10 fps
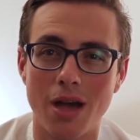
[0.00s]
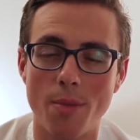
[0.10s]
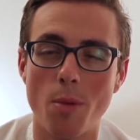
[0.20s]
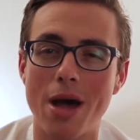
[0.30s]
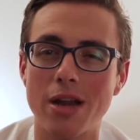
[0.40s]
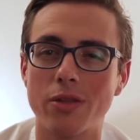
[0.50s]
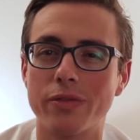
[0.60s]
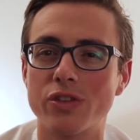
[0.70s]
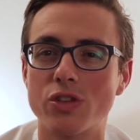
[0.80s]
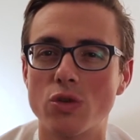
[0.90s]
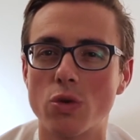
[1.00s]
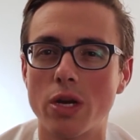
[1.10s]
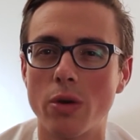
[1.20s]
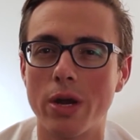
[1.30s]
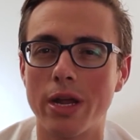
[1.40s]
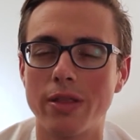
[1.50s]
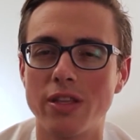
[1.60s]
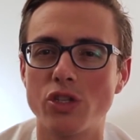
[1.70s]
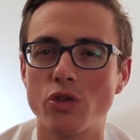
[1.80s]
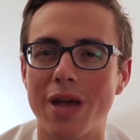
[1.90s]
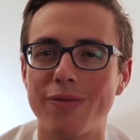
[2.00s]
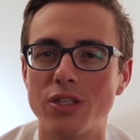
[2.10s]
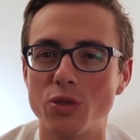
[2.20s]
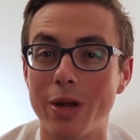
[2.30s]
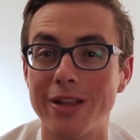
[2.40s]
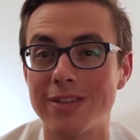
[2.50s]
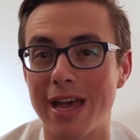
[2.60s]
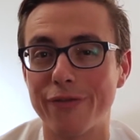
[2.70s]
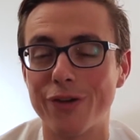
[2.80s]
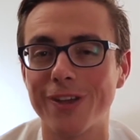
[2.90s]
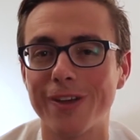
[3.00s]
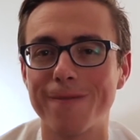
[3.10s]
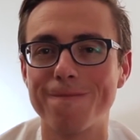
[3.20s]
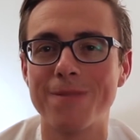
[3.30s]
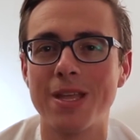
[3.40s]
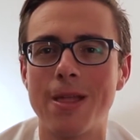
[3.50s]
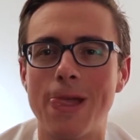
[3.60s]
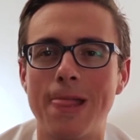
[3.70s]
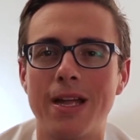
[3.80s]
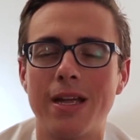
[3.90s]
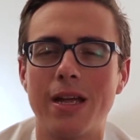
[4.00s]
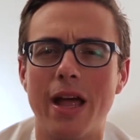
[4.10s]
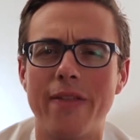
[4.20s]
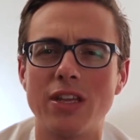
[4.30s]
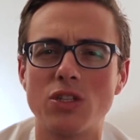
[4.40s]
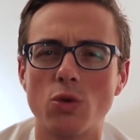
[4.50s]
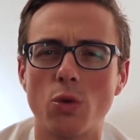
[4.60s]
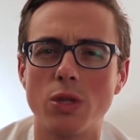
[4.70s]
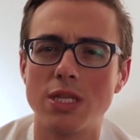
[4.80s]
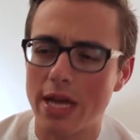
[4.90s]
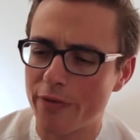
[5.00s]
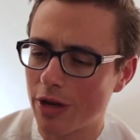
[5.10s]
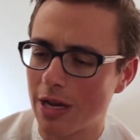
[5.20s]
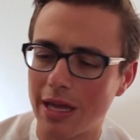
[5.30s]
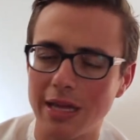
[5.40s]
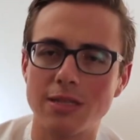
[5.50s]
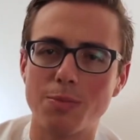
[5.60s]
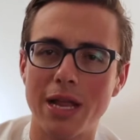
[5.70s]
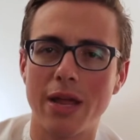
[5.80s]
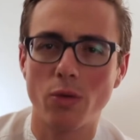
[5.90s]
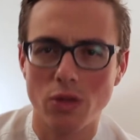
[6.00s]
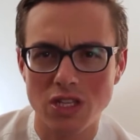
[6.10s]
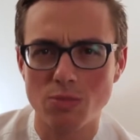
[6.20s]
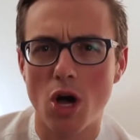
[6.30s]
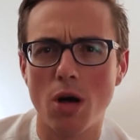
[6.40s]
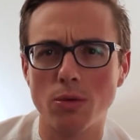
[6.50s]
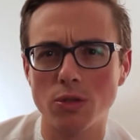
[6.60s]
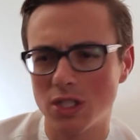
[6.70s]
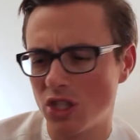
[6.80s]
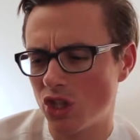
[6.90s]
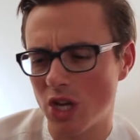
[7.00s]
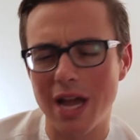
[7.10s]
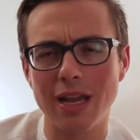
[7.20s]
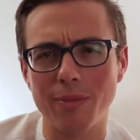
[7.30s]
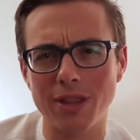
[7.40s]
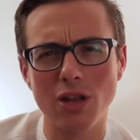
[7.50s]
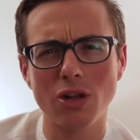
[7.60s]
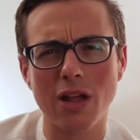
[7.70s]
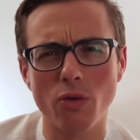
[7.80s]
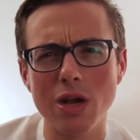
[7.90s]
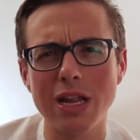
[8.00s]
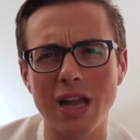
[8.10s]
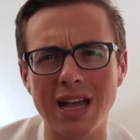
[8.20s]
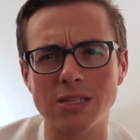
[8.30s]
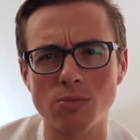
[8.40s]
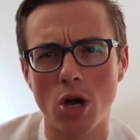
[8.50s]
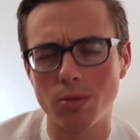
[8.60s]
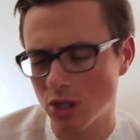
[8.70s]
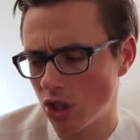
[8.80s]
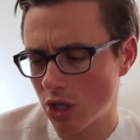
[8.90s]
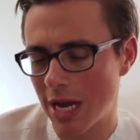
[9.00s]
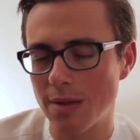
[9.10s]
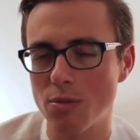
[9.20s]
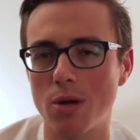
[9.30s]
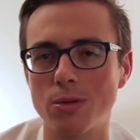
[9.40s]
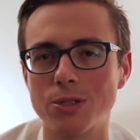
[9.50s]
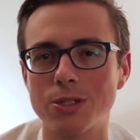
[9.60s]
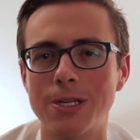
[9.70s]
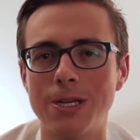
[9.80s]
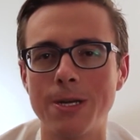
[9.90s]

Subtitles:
I'm reminded of this story where these travelers went into Africa and they saw these African kids playing with these marbles, these shiny, but they look like really nice marbles, these shiny marbles.